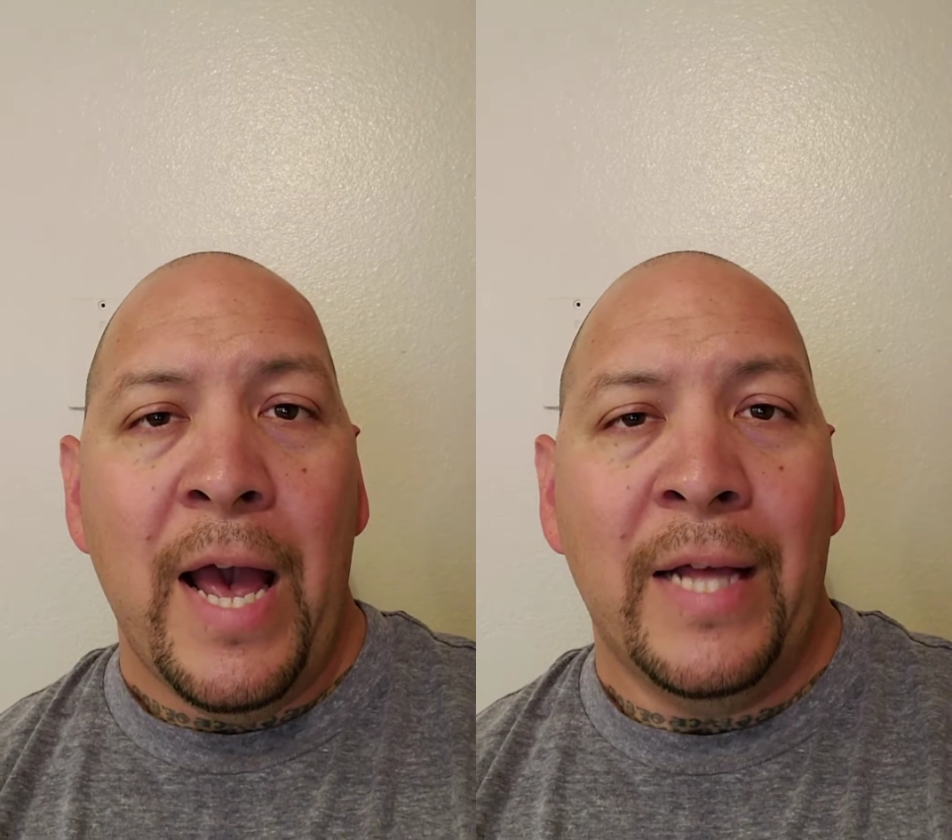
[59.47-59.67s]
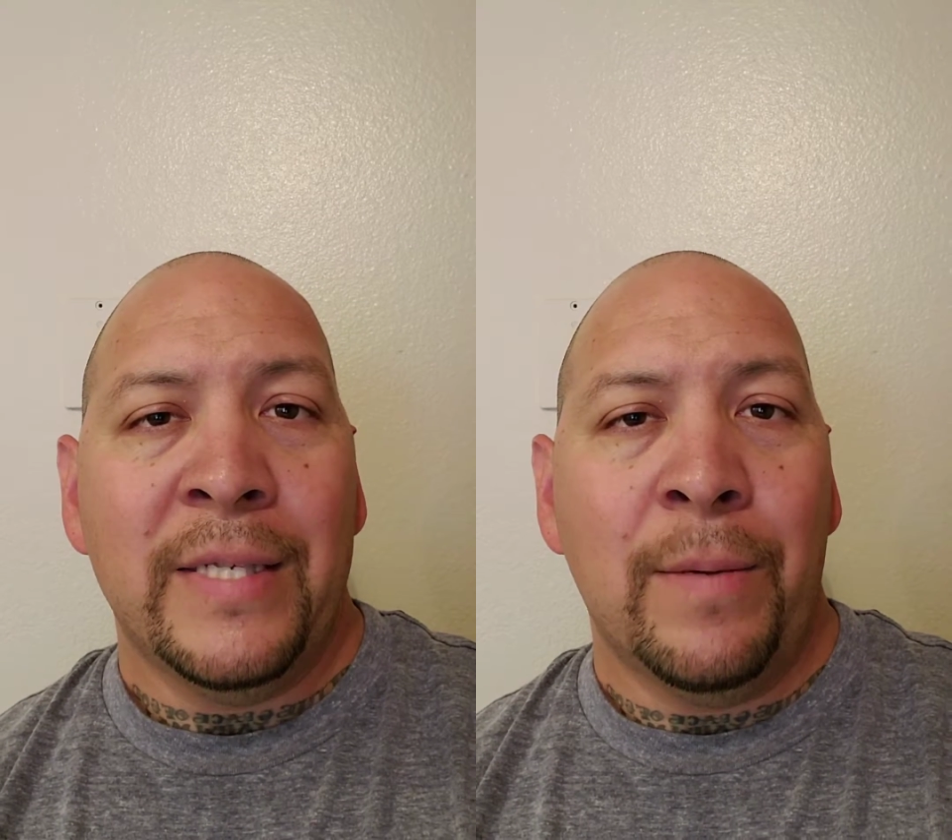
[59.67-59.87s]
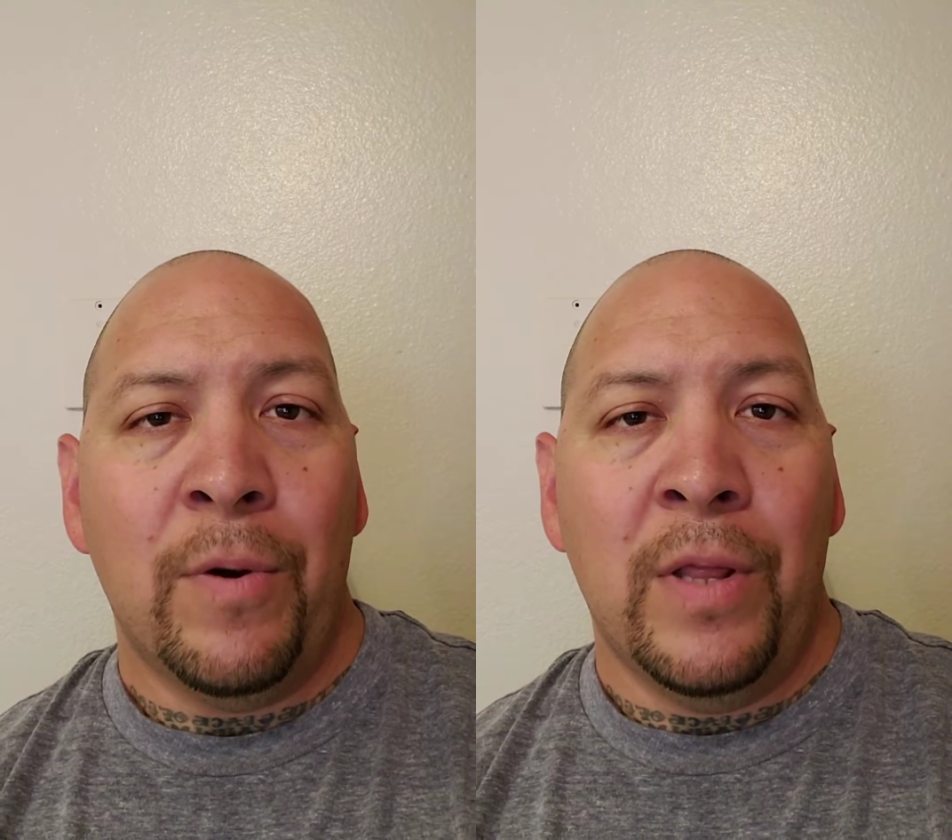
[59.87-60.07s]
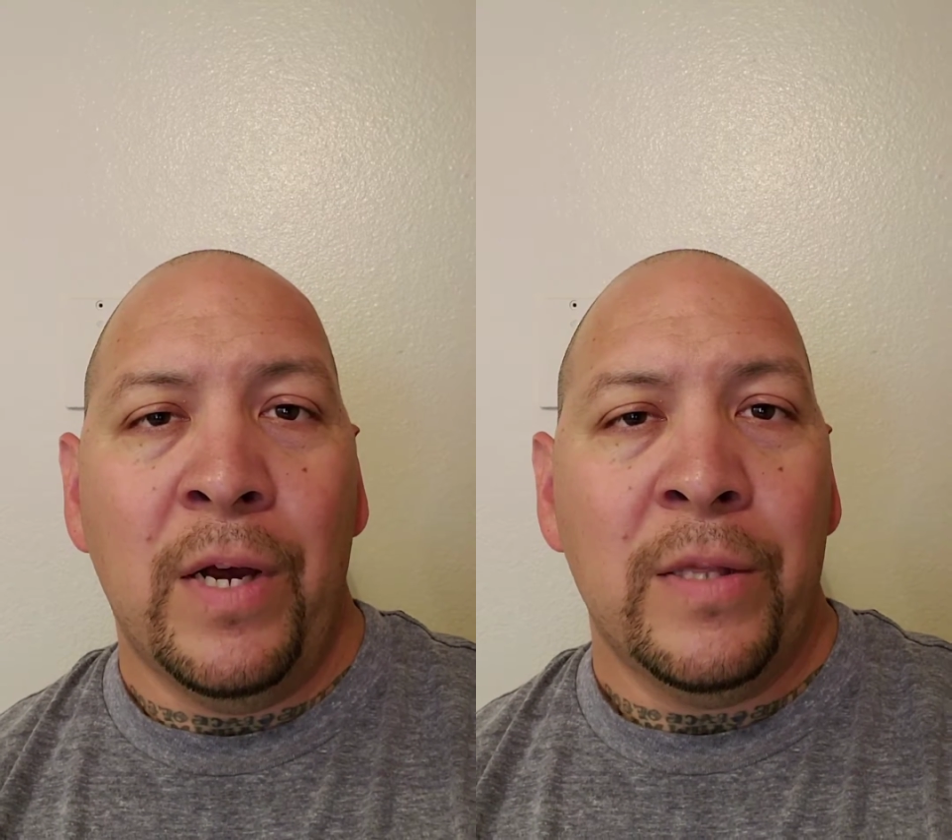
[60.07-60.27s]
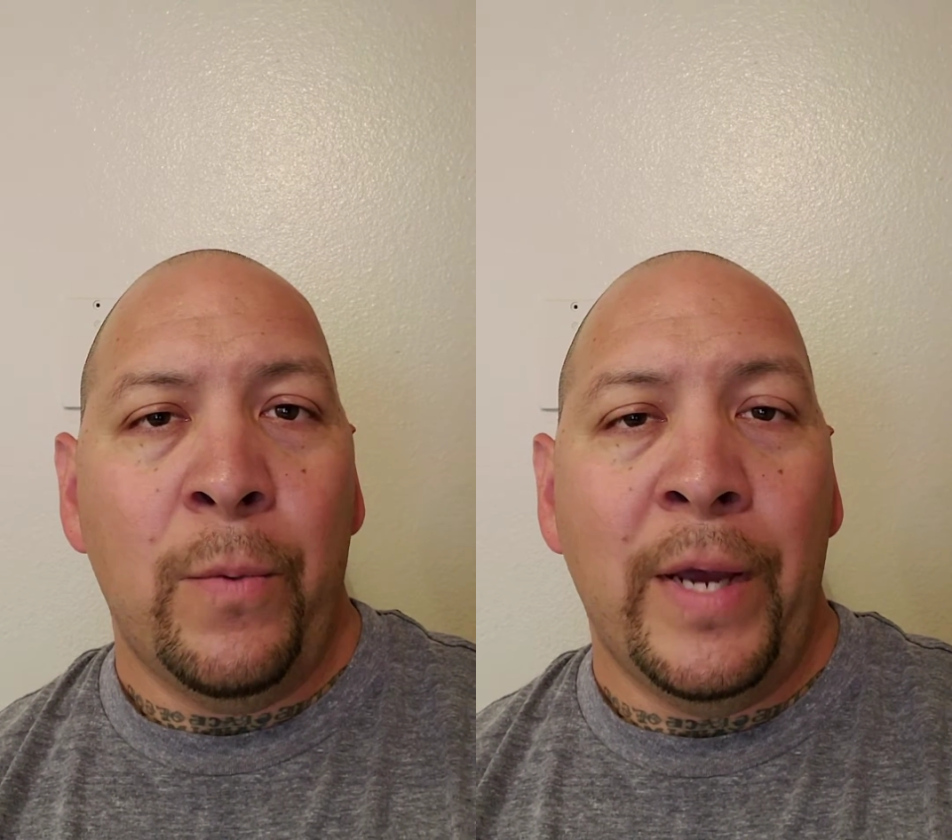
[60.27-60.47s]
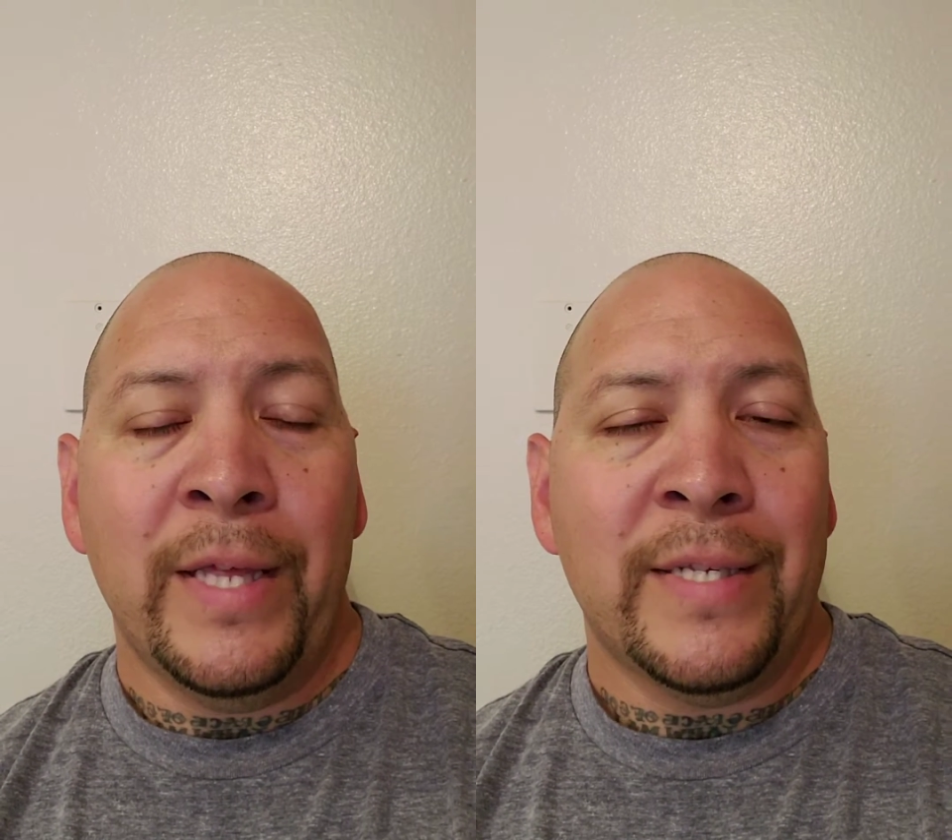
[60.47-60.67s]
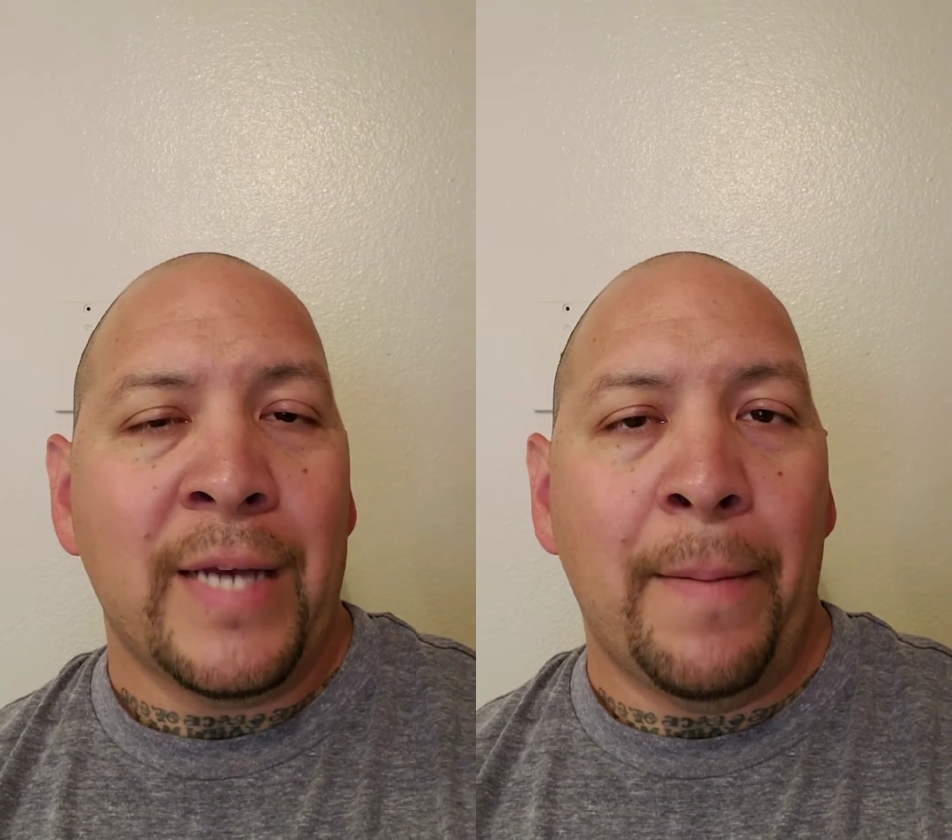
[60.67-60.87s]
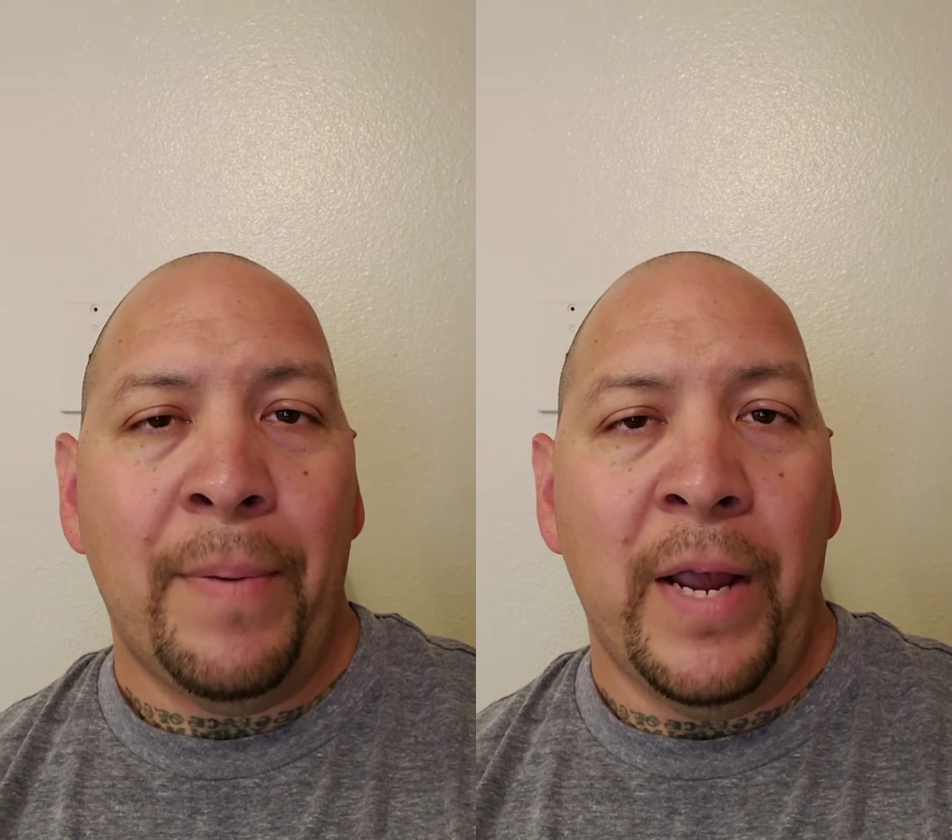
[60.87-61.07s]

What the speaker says: and somewhere along the way they stopped